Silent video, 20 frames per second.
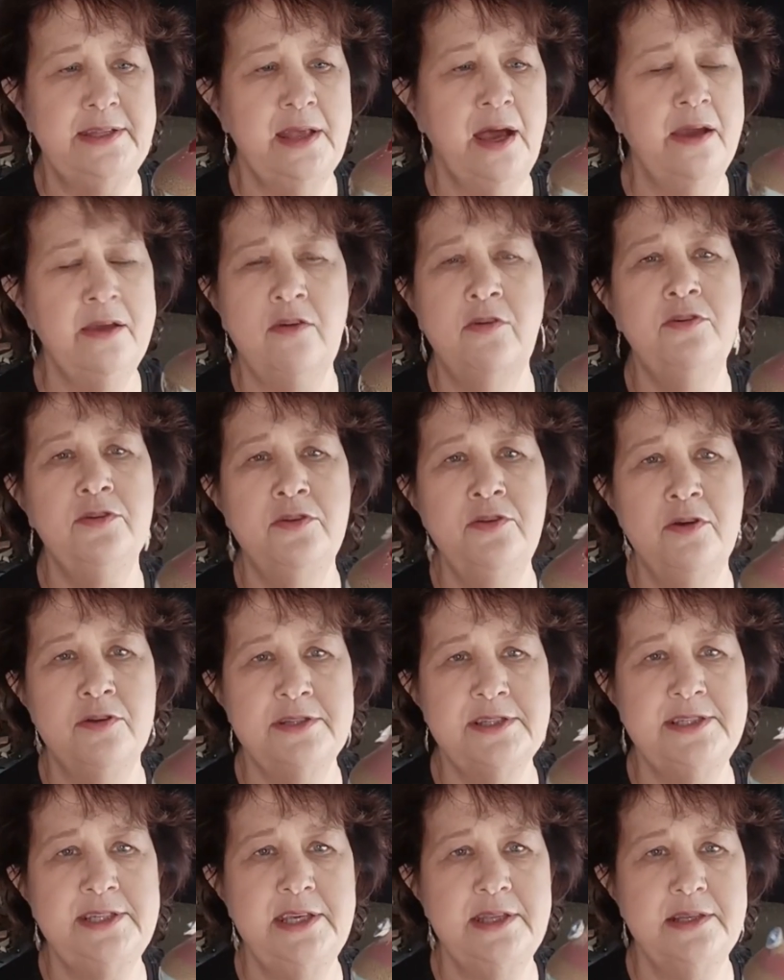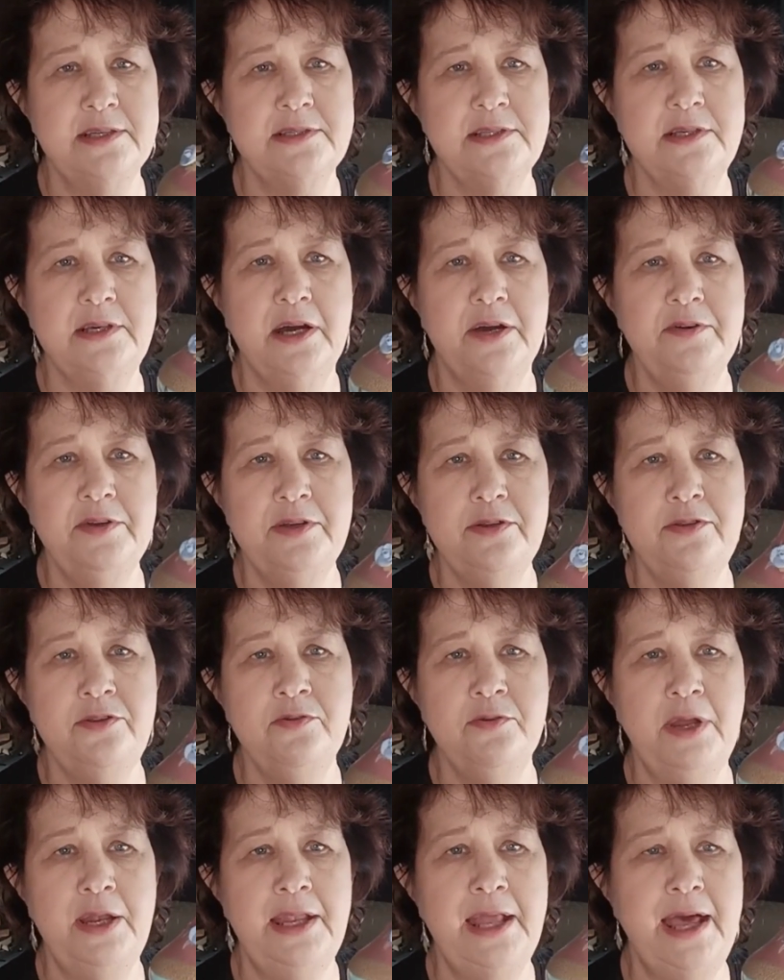could not see this going
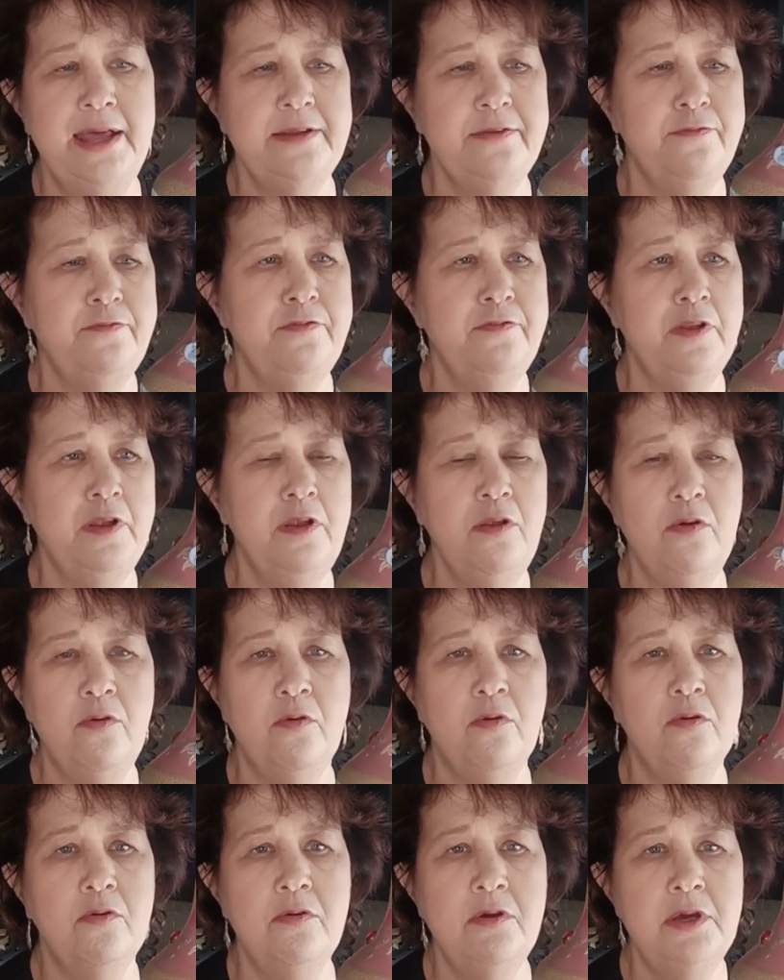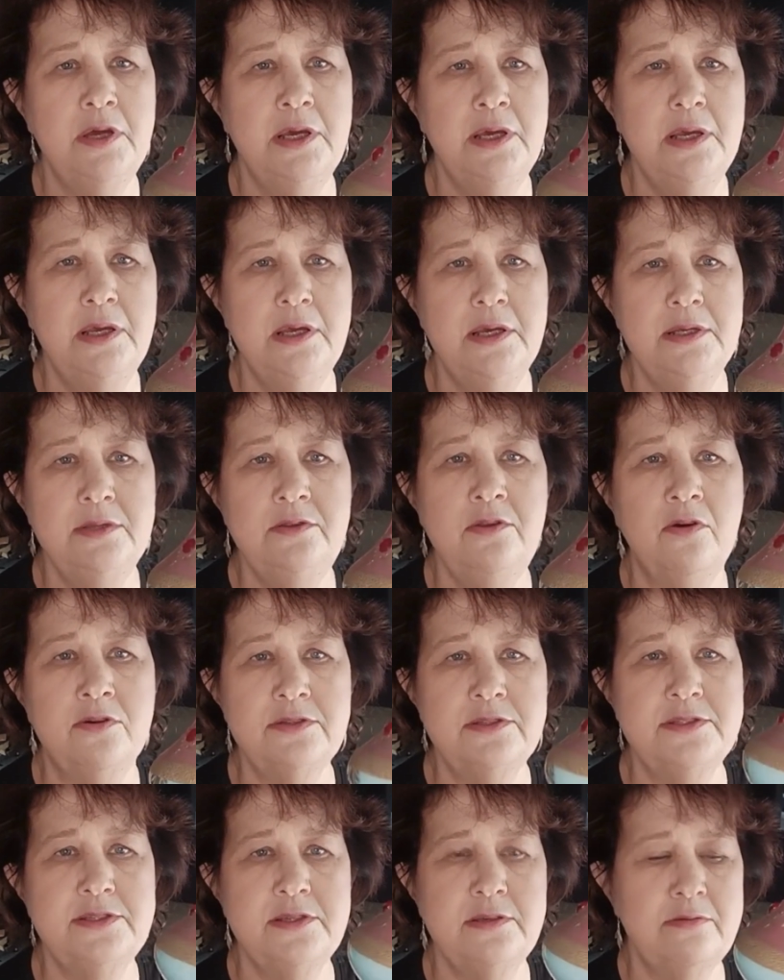to a landfill or
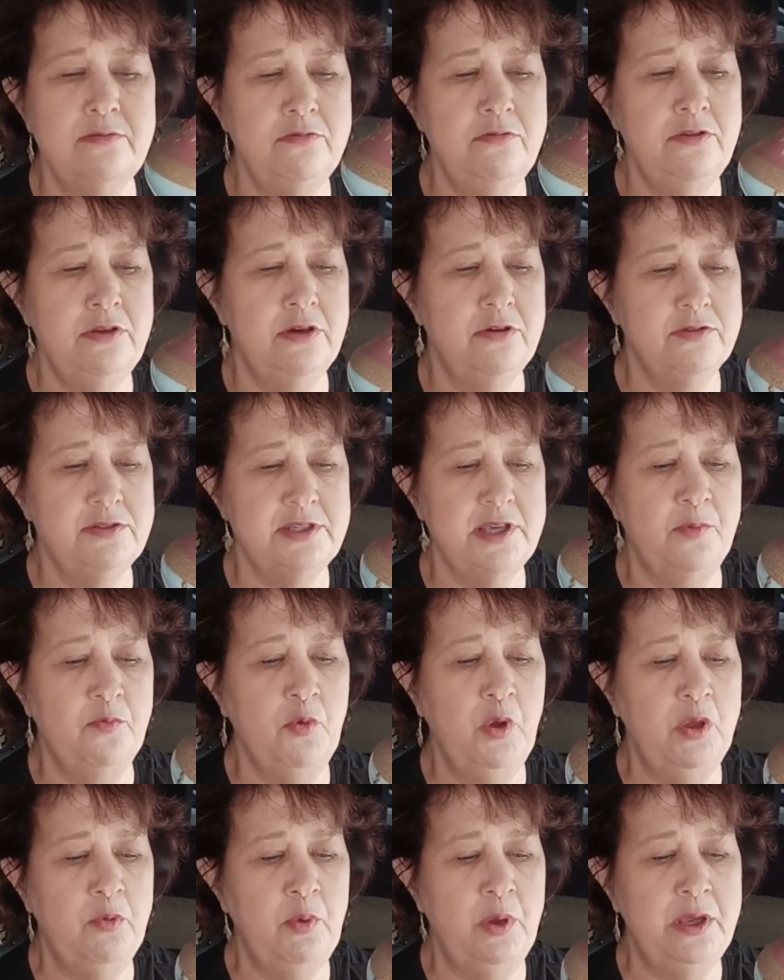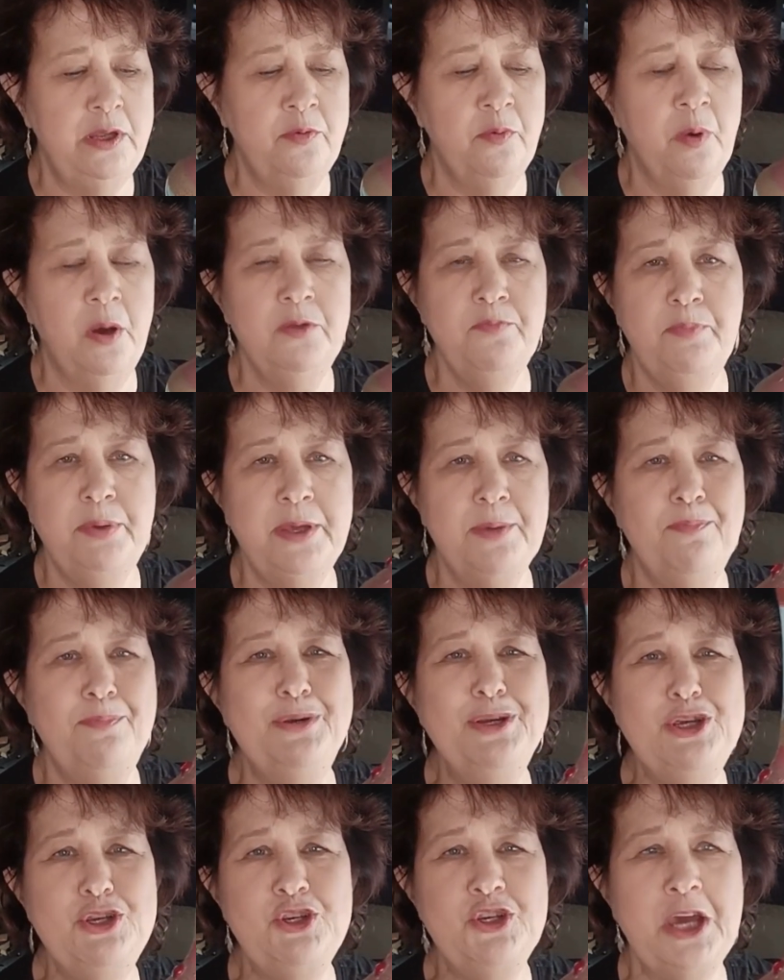not, somewhere where it won't be
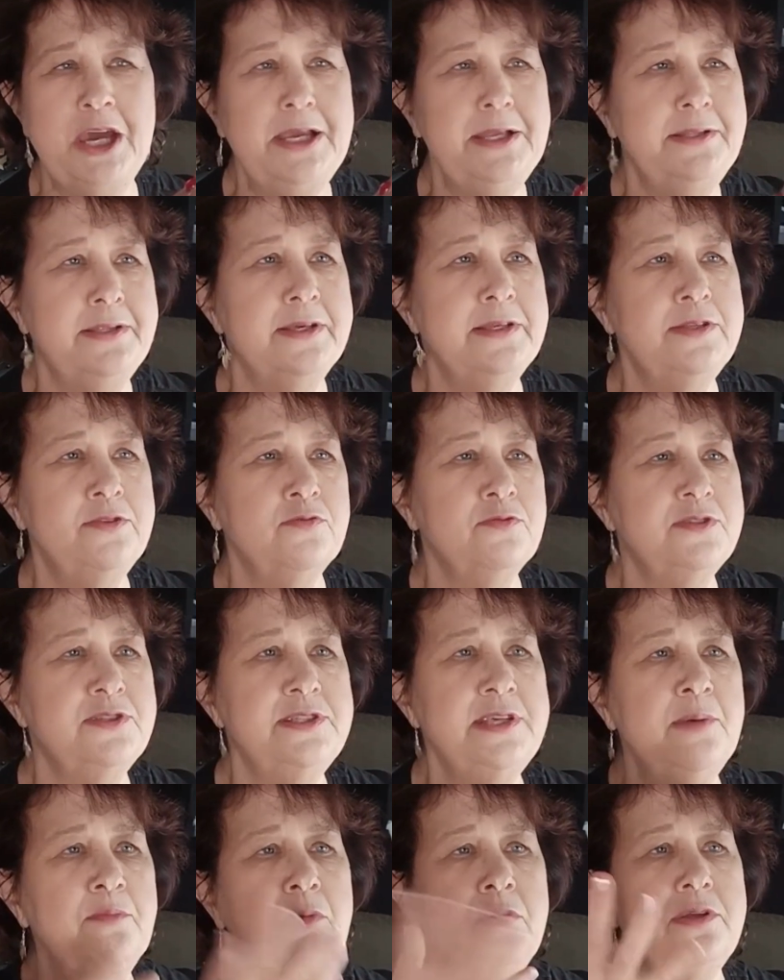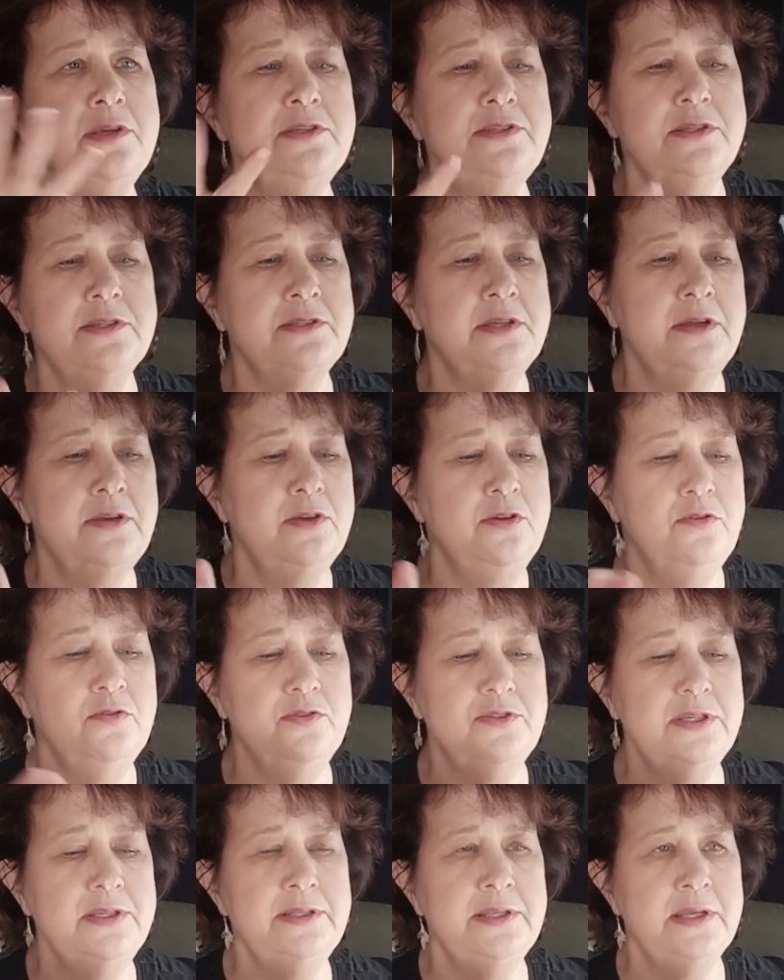appreciated or somebody's just going to
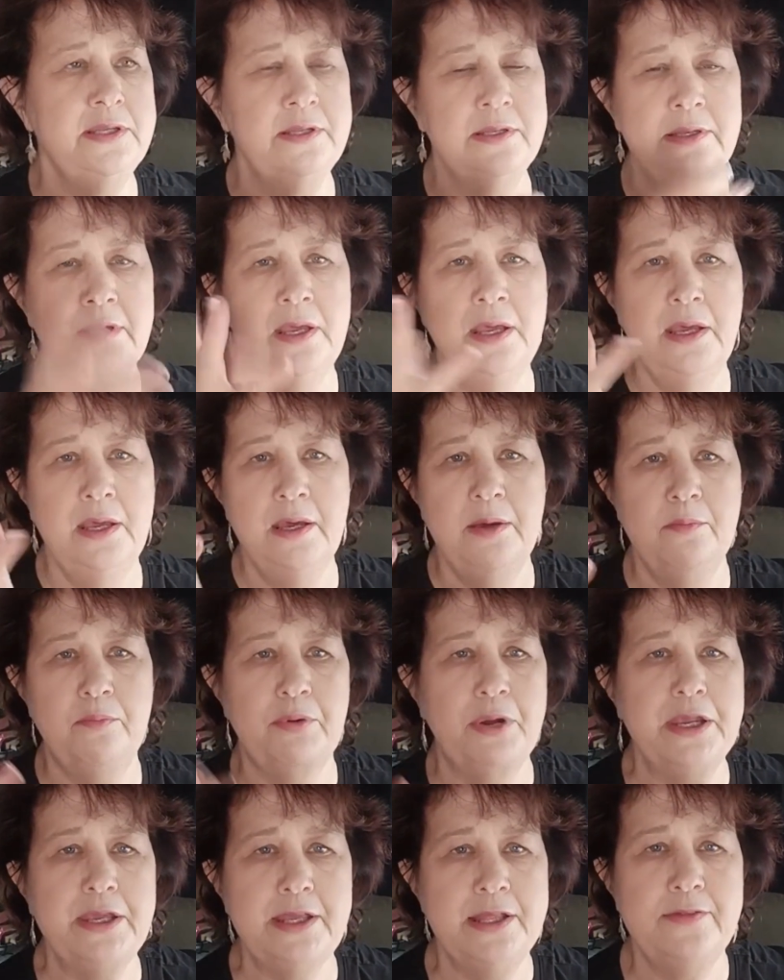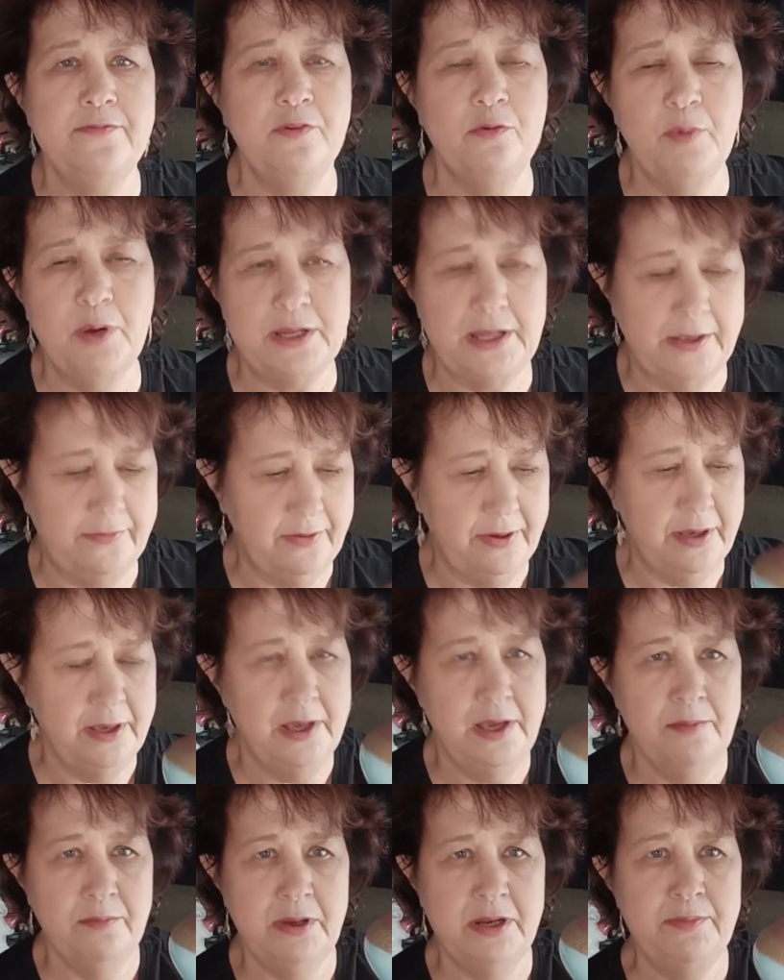use it and break it for whatever.
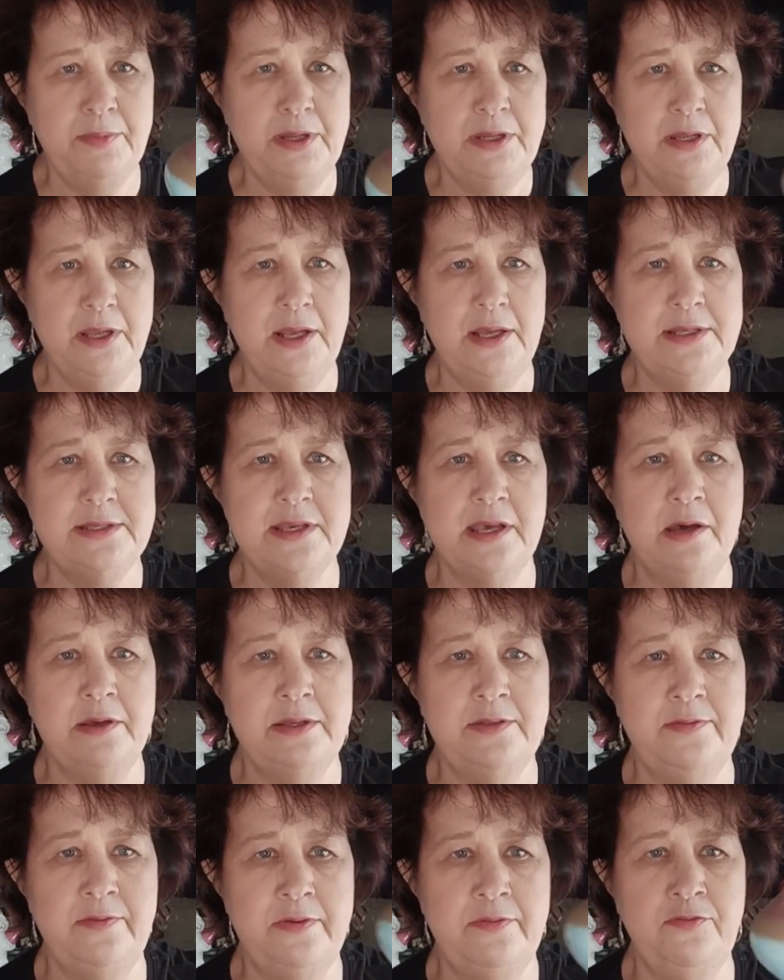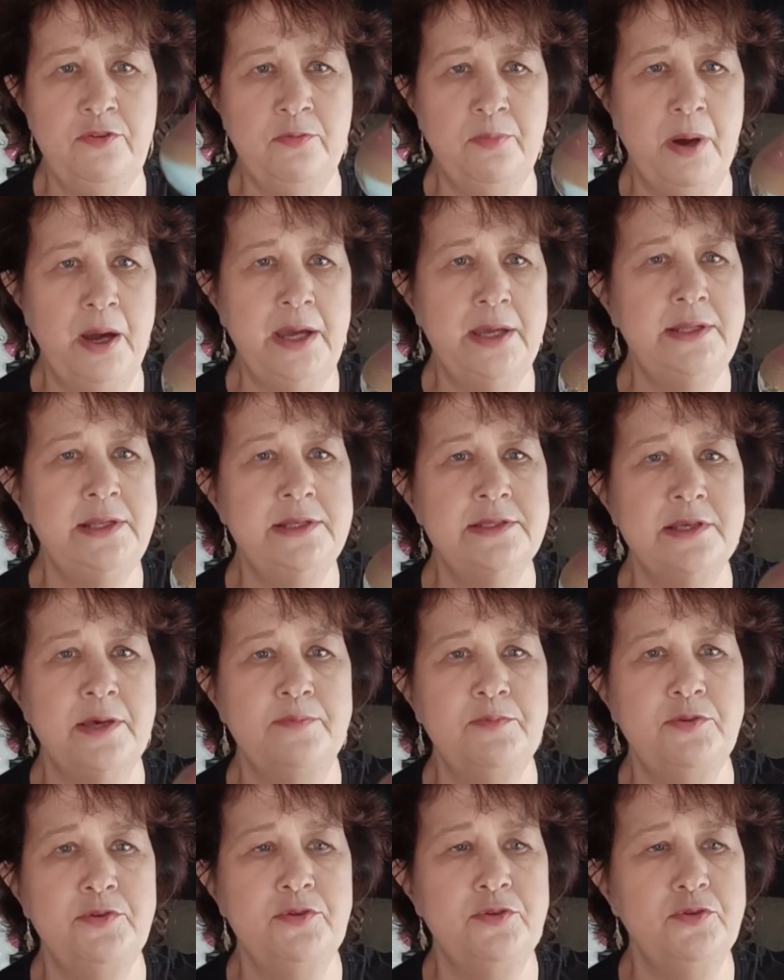But I mean, it's if you buy it, it's
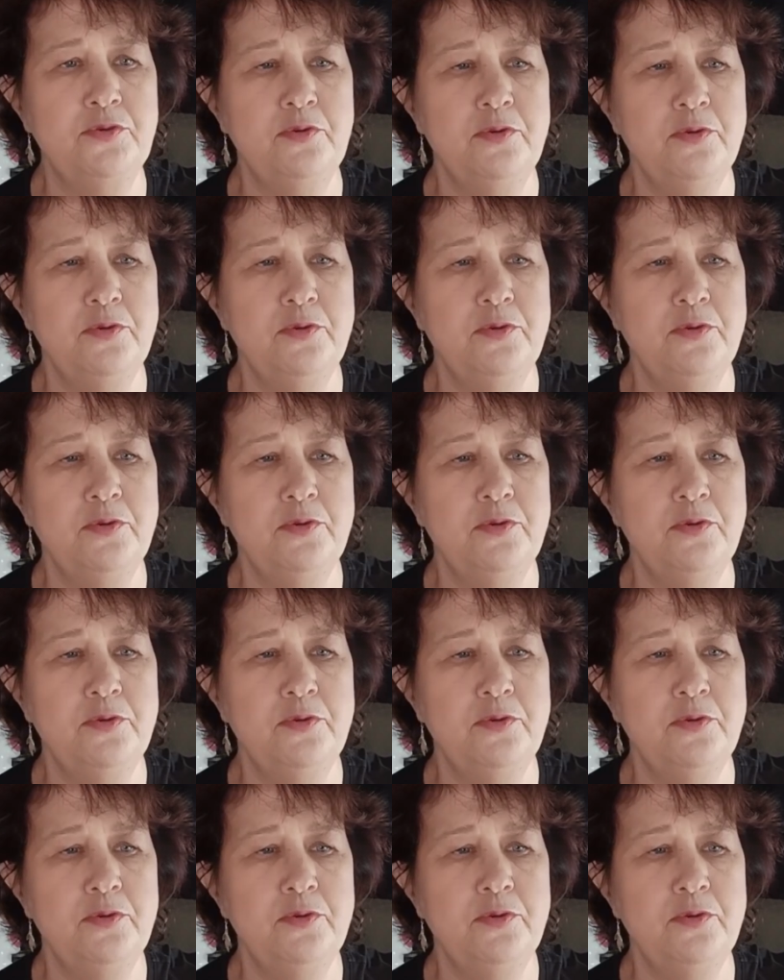up to you.